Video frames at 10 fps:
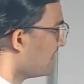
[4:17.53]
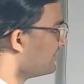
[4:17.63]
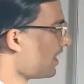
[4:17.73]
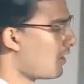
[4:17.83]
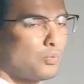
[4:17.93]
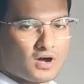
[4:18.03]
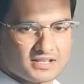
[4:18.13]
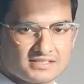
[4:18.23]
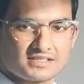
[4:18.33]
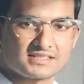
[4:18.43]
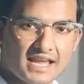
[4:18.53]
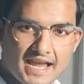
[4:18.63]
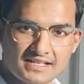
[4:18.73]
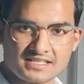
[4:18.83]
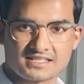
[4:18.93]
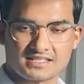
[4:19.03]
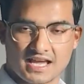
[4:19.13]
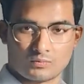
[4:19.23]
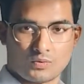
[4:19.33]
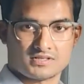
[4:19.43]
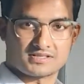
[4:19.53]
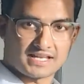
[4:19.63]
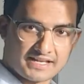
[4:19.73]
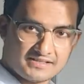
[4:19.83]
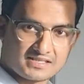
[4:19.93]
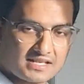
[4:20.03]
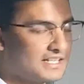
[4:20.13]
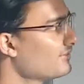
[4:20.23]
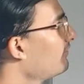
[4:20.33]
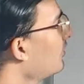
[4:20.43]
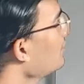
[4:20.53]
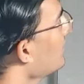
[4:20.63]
Now, what is this x and what does n stand for?